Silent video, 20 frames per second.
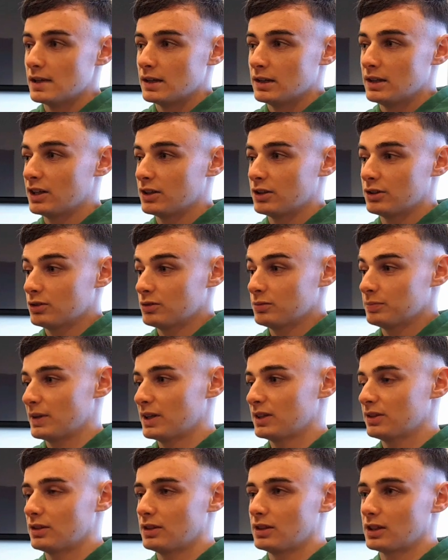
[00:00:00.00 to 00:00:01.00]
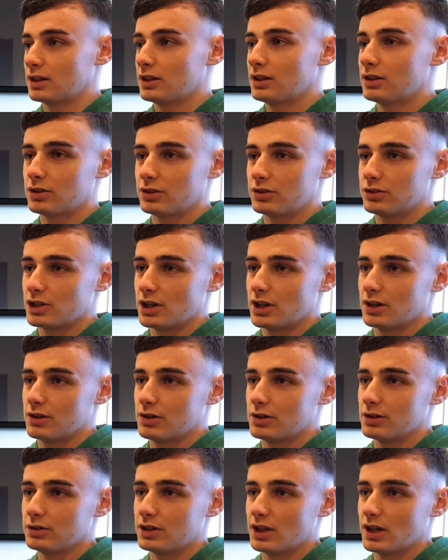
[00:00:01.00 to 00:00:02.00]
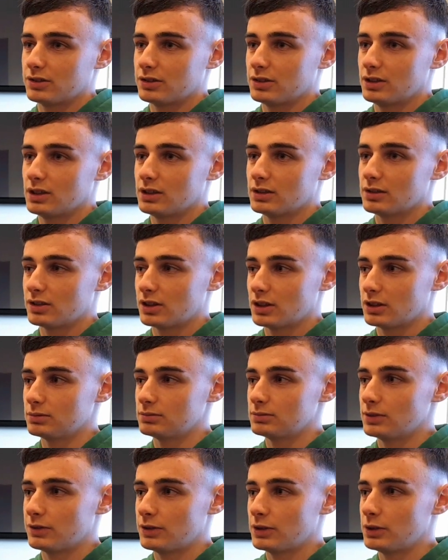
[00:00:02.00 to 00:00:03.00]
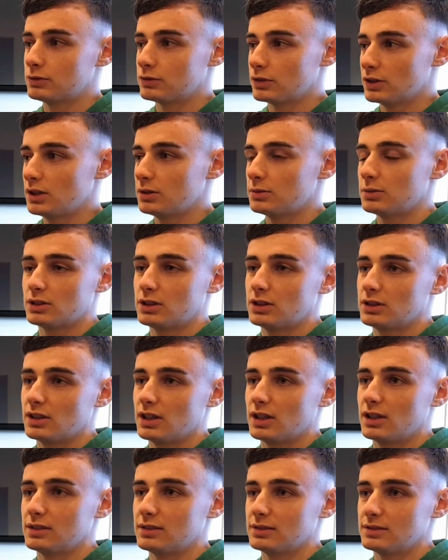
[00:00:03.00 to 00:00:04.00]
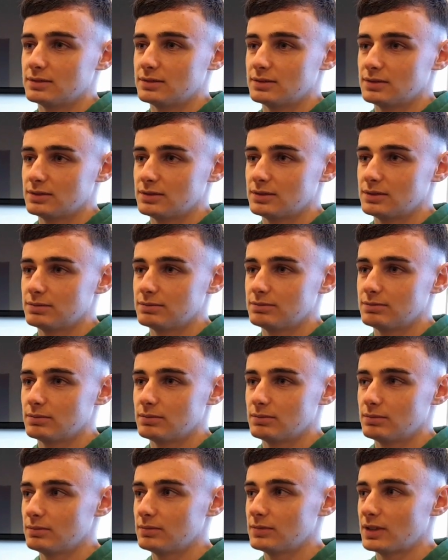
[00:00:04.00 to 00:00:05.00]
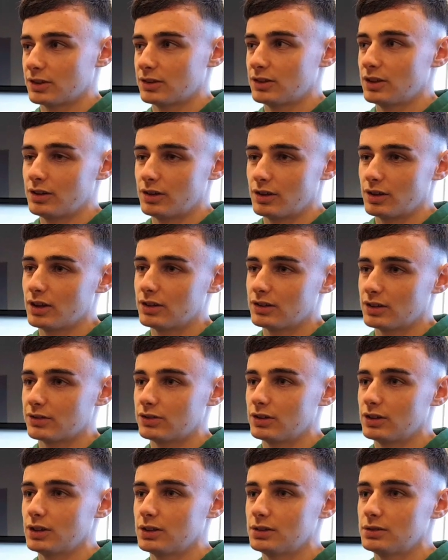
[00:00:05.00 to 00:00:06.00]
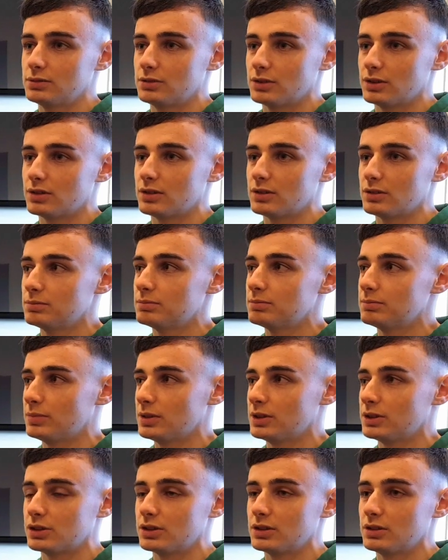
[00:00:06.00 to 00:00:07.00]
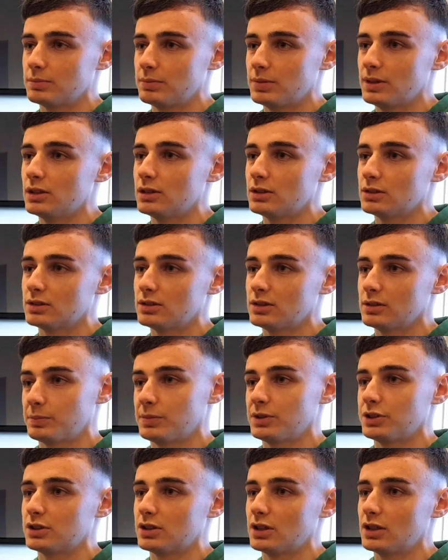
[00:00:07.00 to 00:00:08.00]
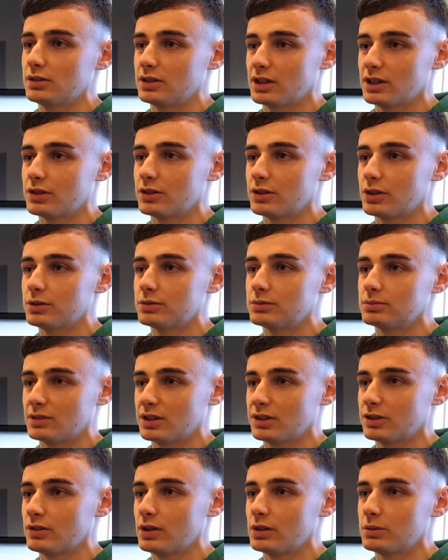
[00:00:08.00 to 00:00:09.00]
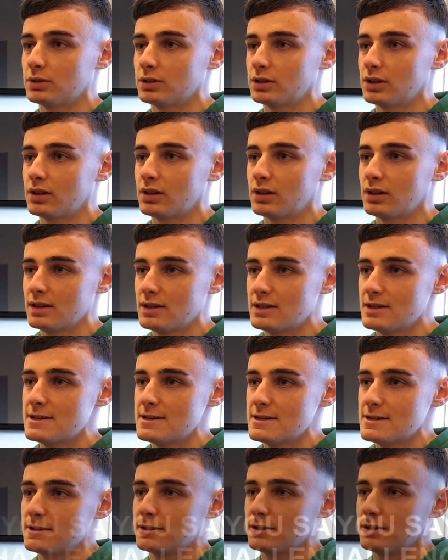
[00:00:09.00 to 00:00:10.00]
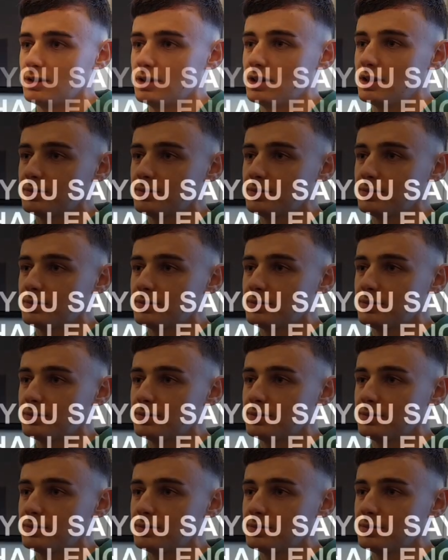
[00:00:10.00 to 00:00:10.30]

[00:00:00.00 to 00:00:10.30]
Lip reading: yeah, you just basically you're just in charge of your own destiny. So if you really want it, then these are the things you have to do. Just be shown that you really want it. So